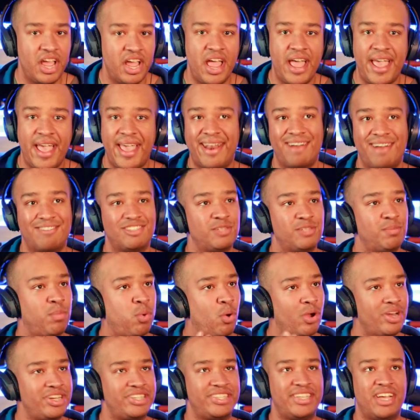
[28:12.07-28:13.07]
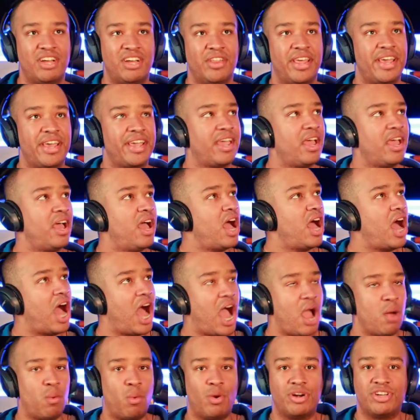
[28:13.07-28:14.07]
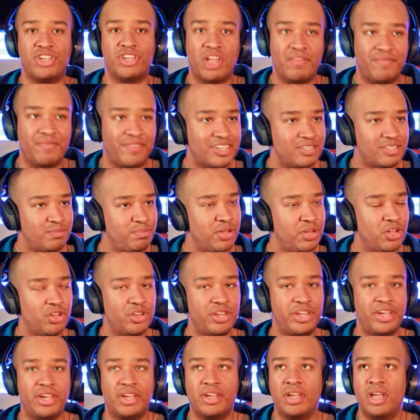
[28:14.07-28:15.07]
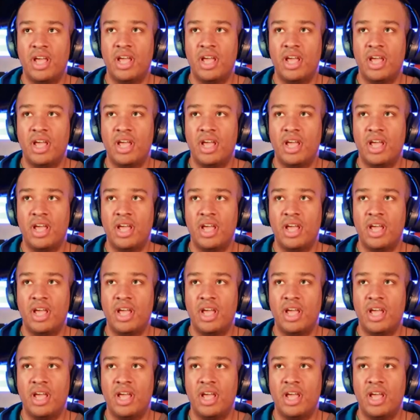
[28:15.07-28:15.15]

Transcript: and I was just pointing out like I worked on this building,